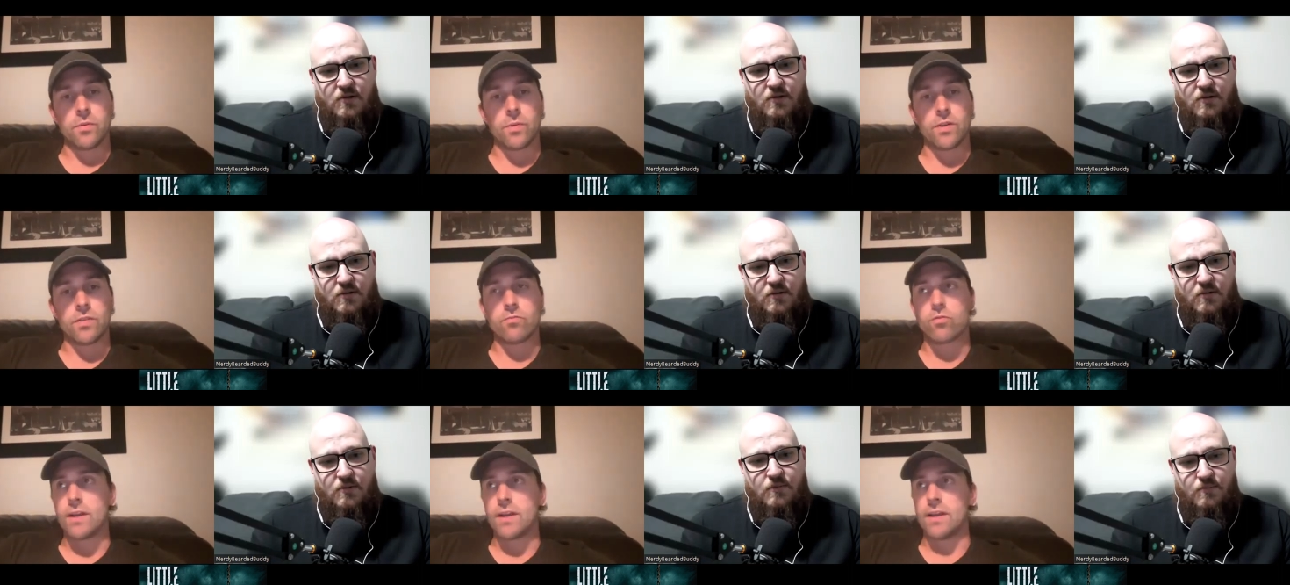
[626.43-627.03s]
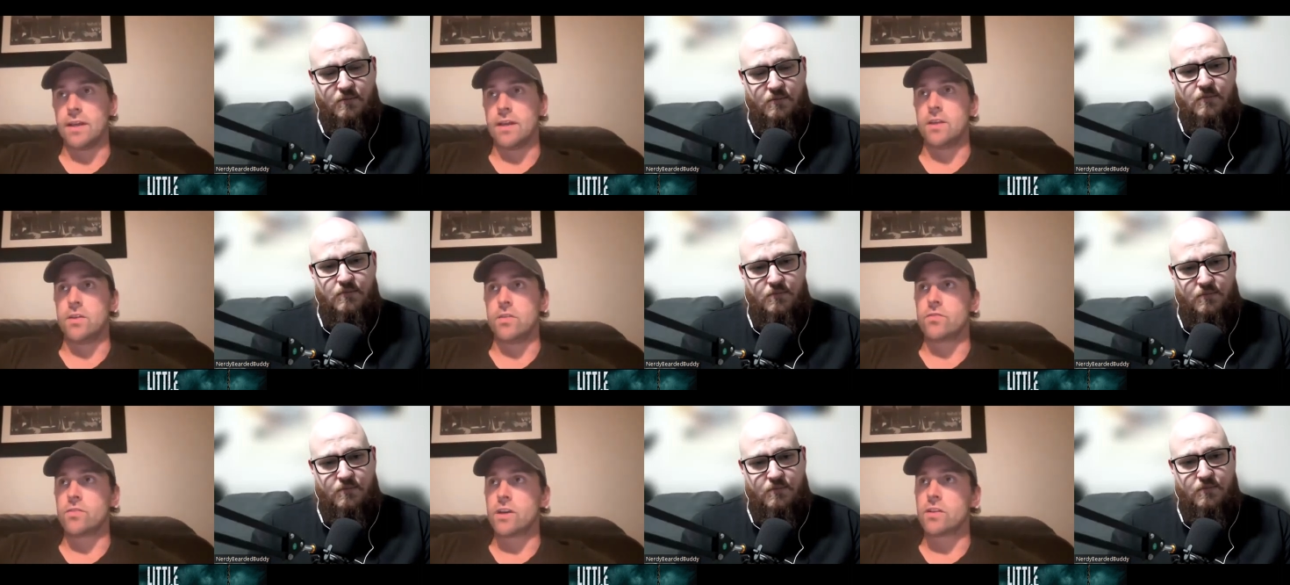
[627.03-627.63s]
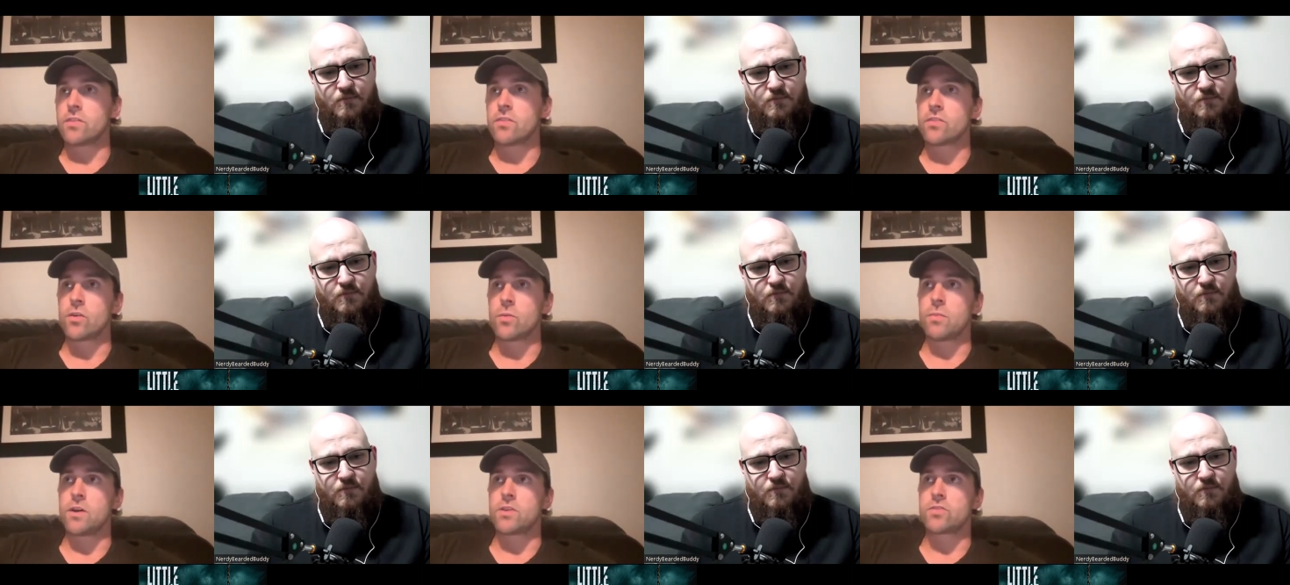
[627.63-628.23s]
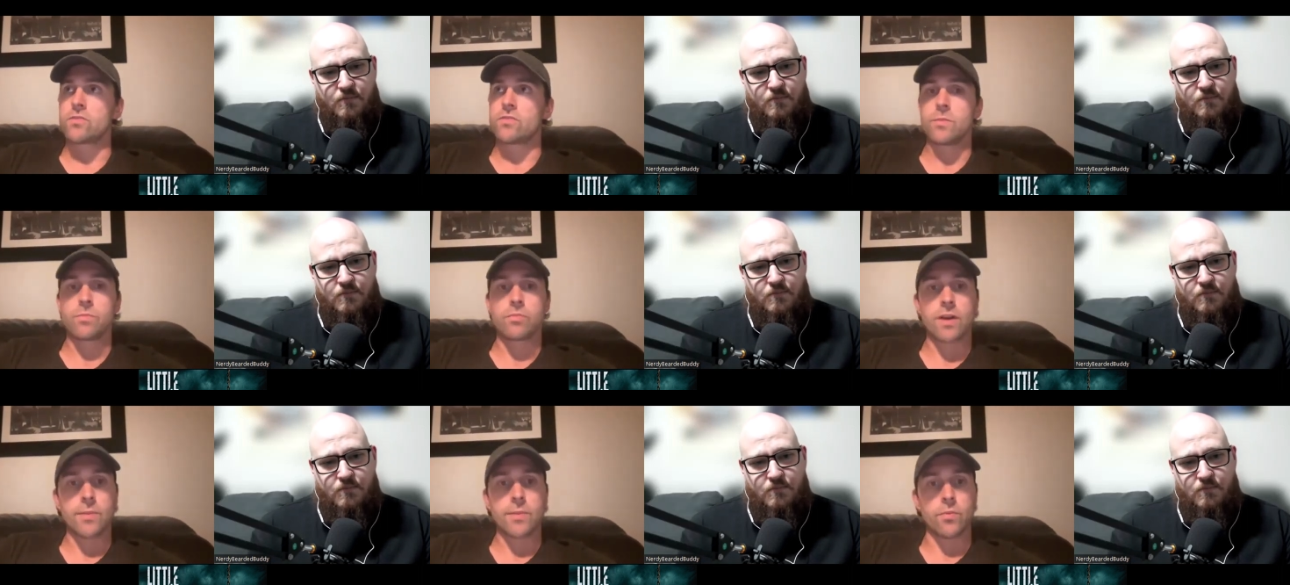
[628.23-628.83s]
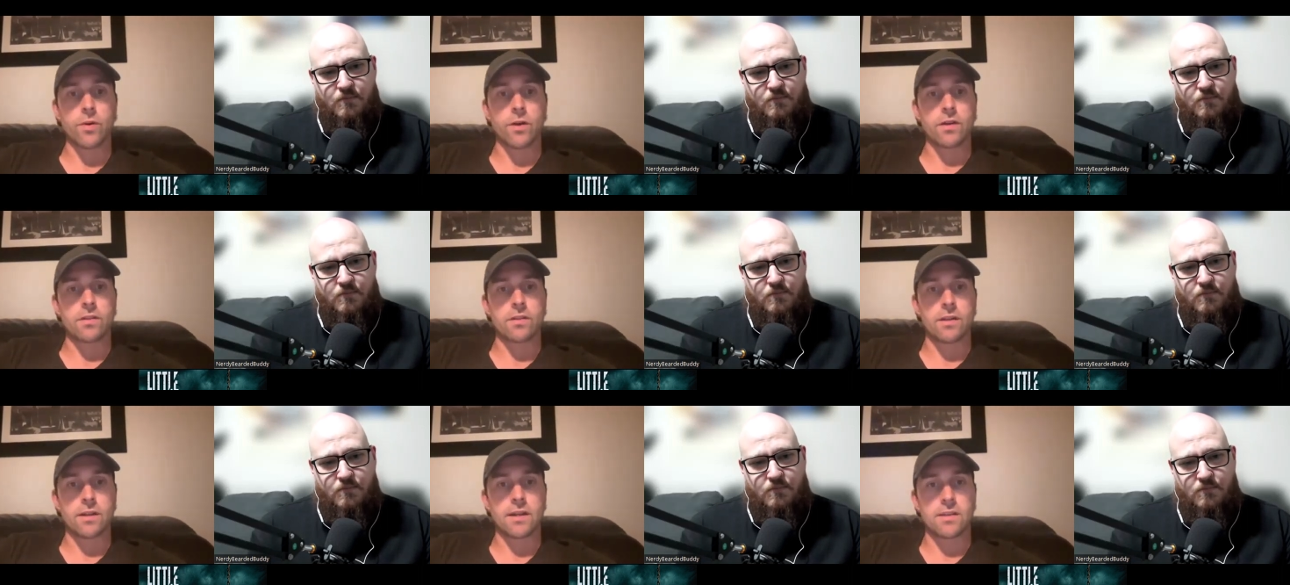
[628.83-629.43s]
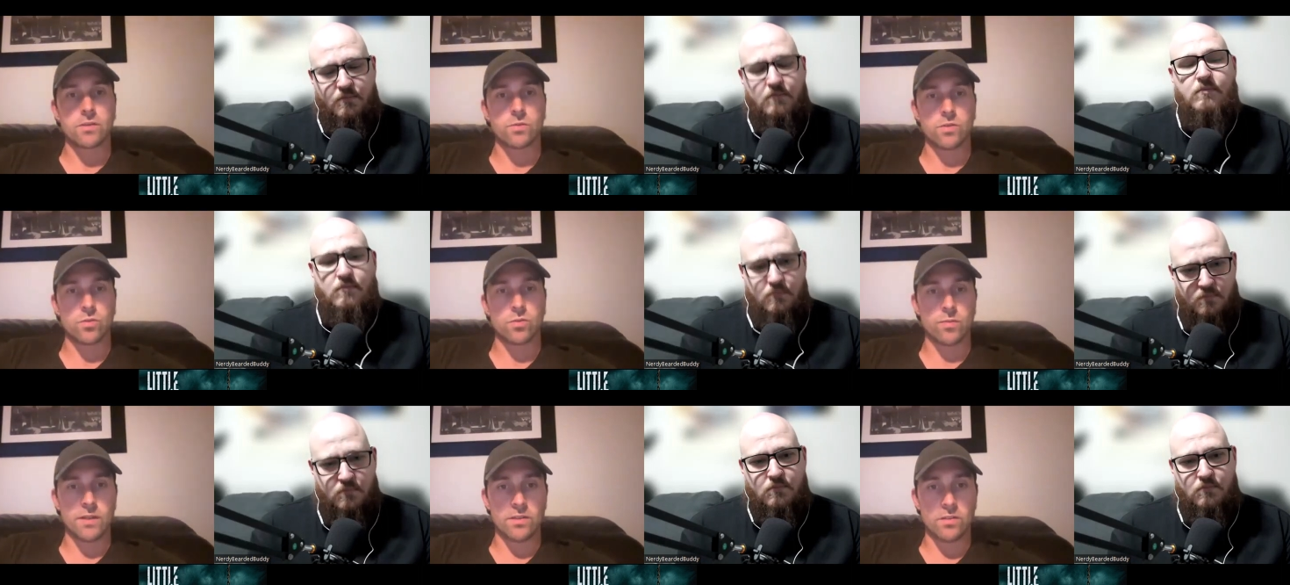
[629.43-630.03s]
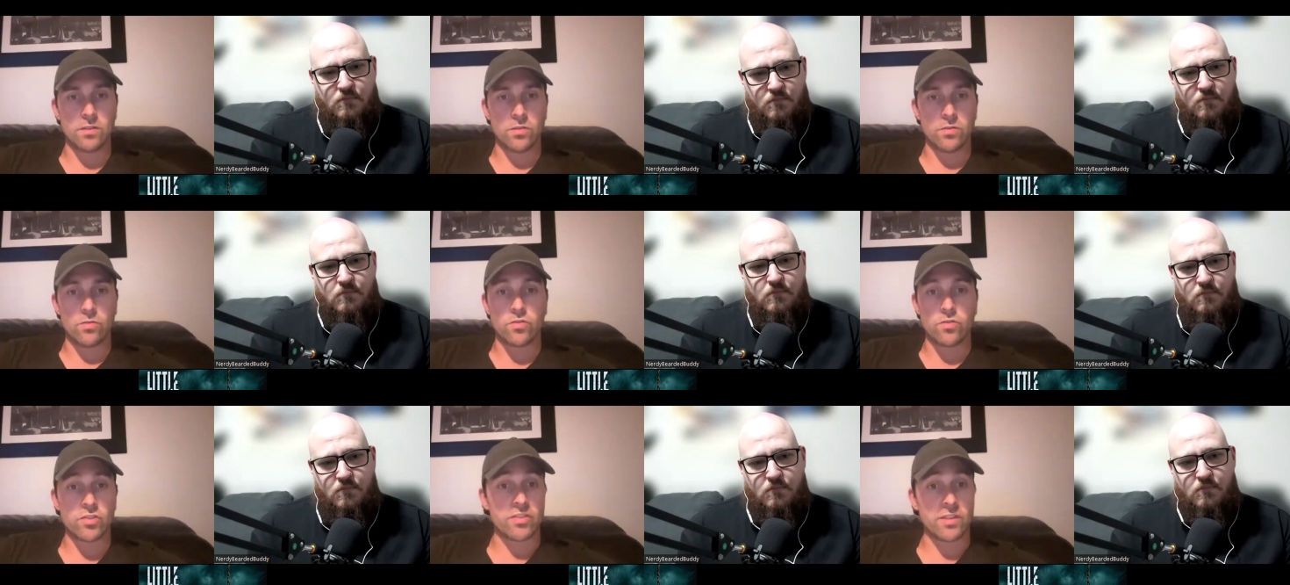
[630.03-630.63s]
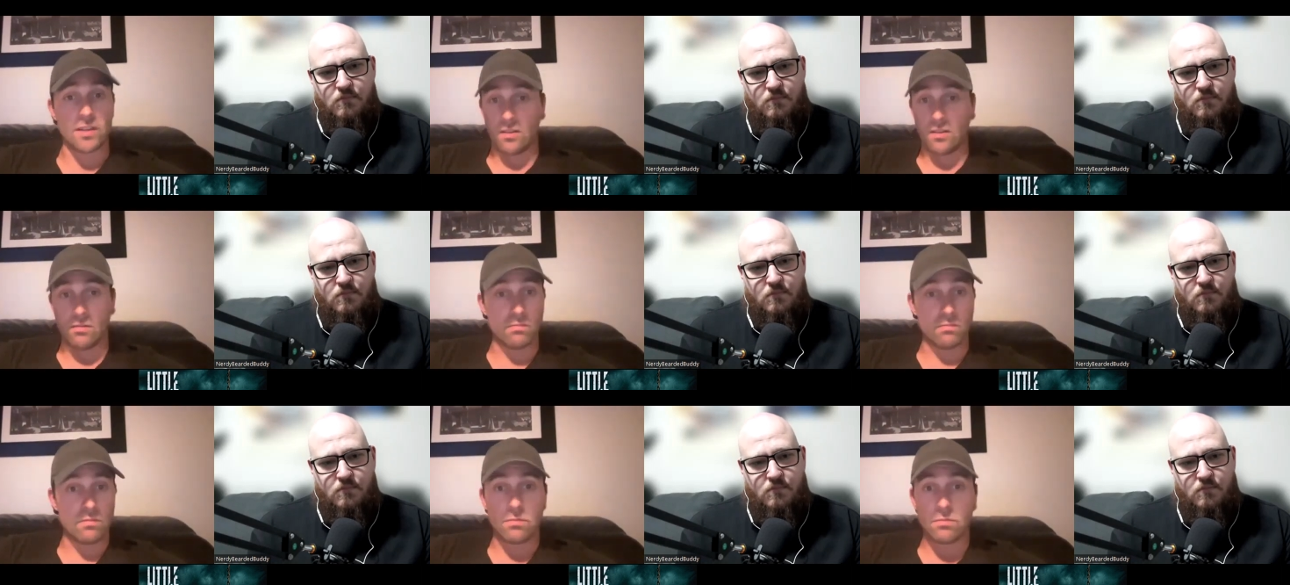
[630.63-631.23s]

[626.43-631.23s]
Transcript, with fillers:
Speaker 1: But when you've written it, you've done so much of the prep work that an actor would normally do, just in,